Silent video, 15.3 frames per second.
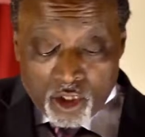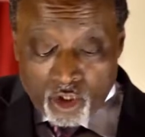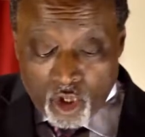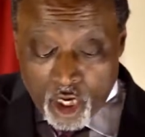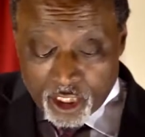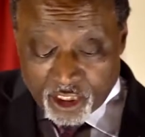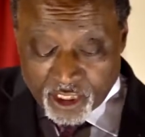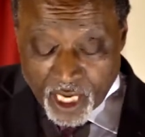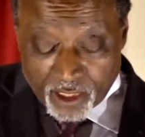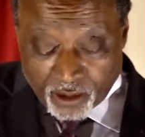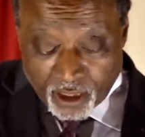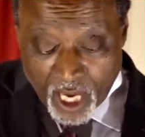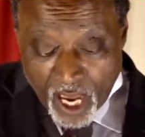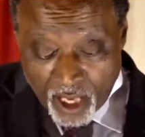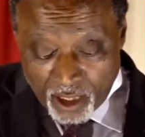looks
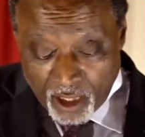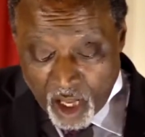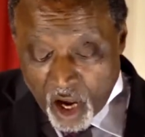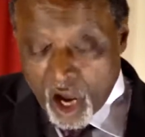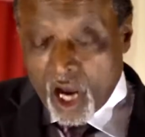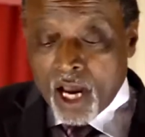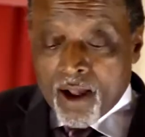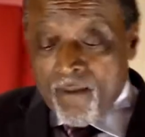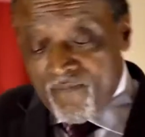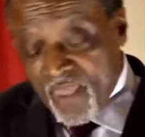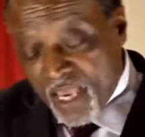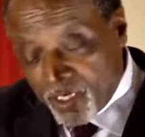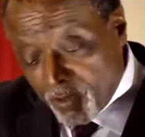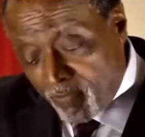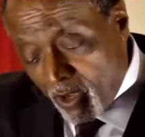at that law,
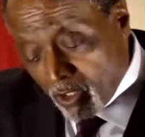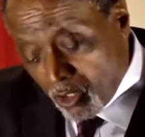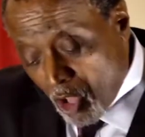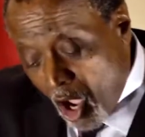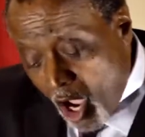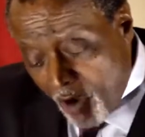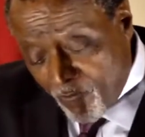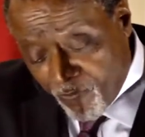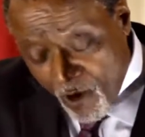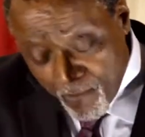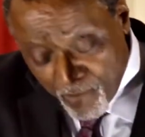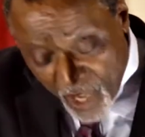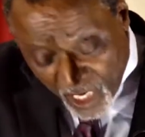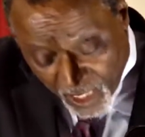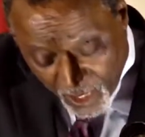and if a law
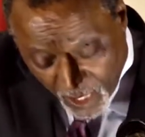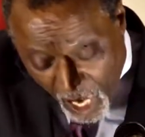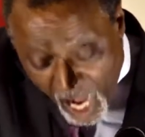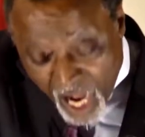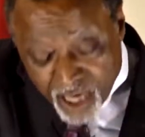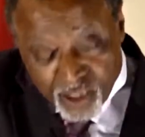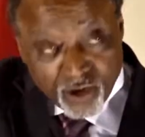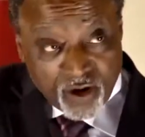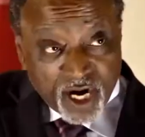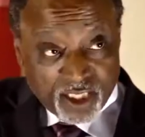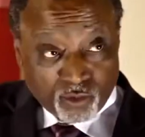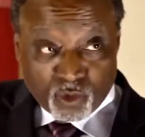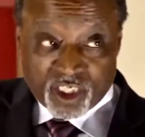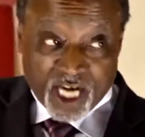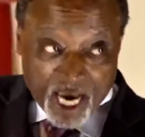from the
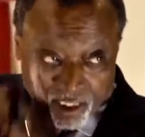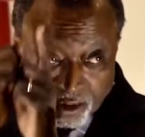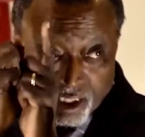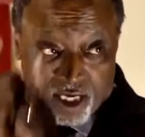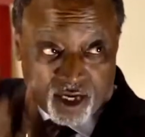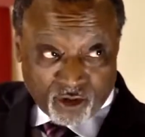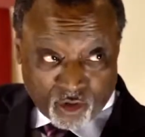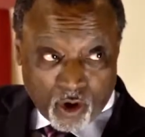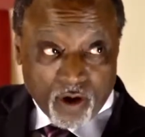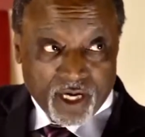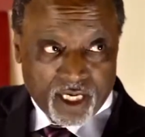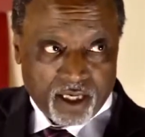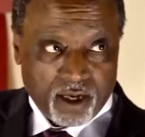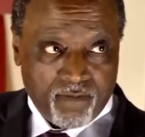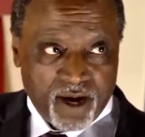Congress, which has the
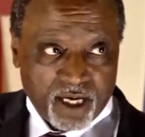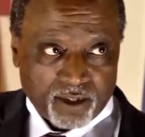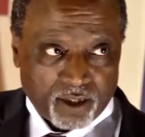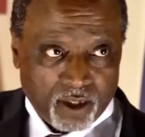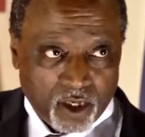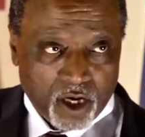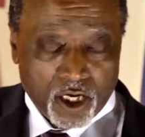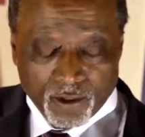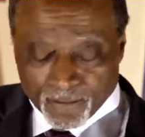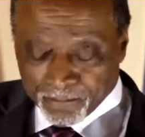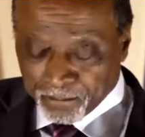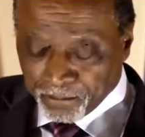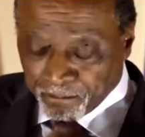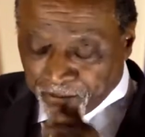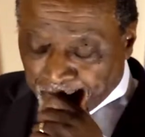authority to make the laws,
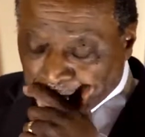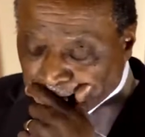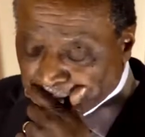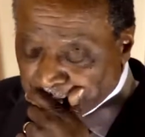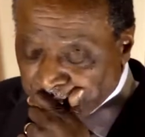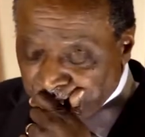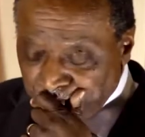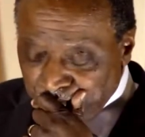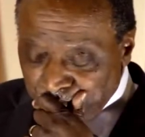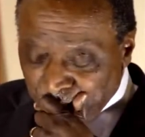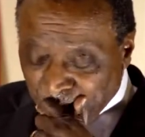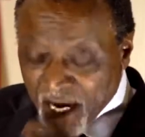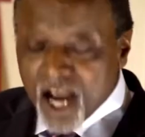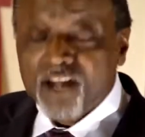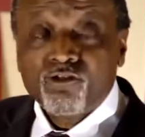
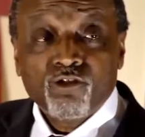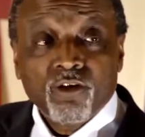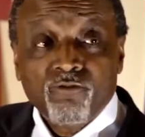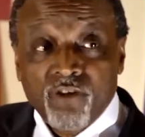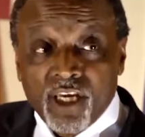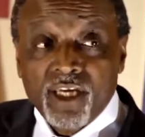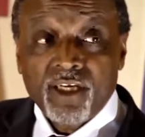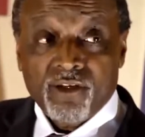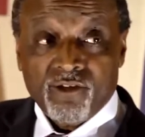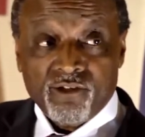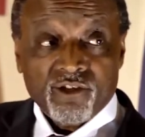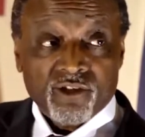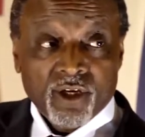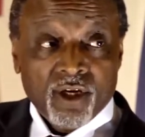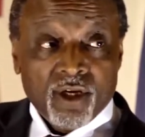
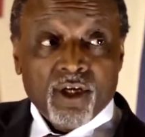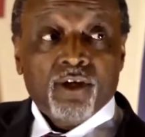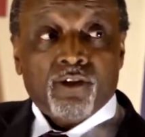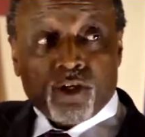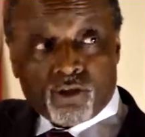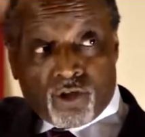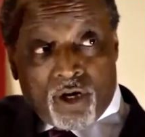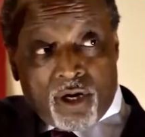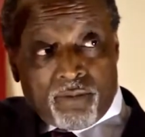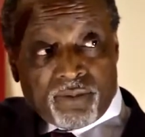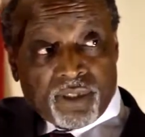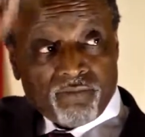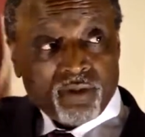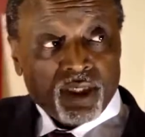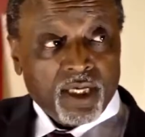contravenes the
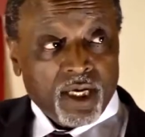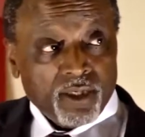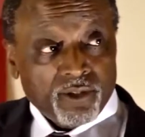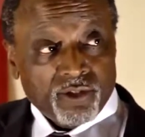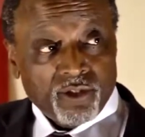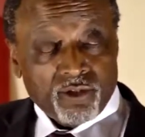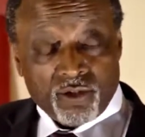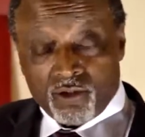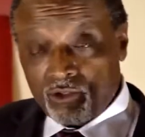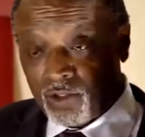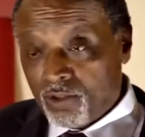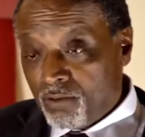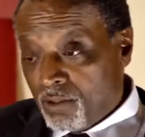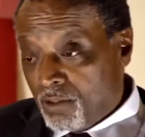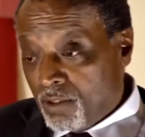terms of the
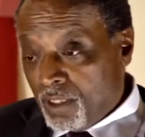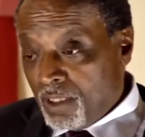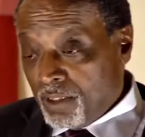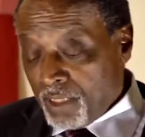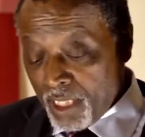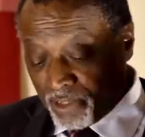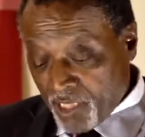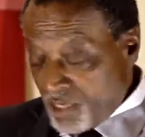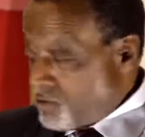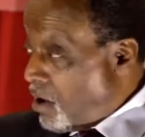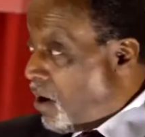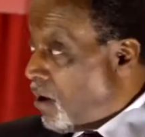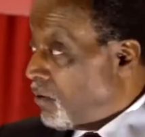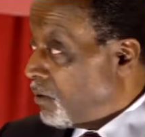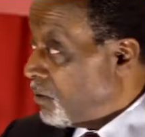Constitution, they say,
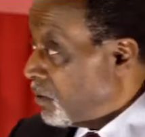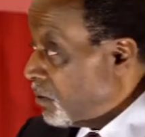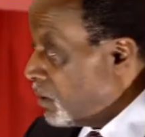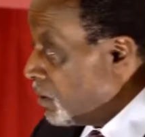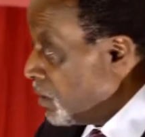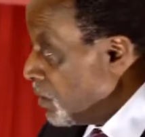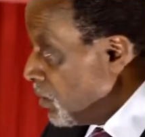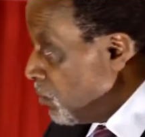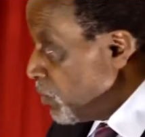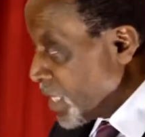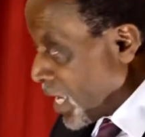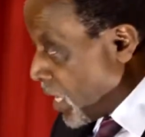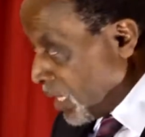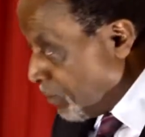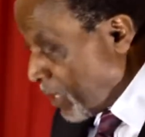no,
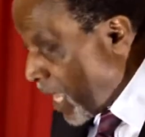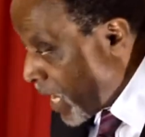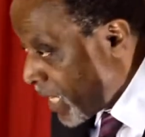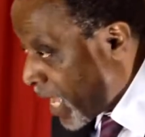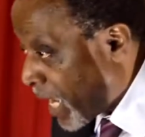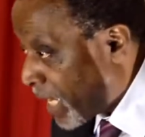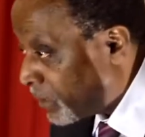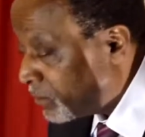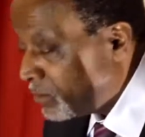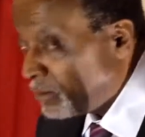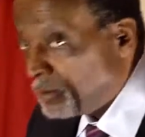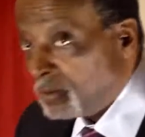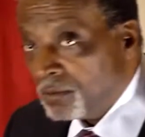we can't apply that.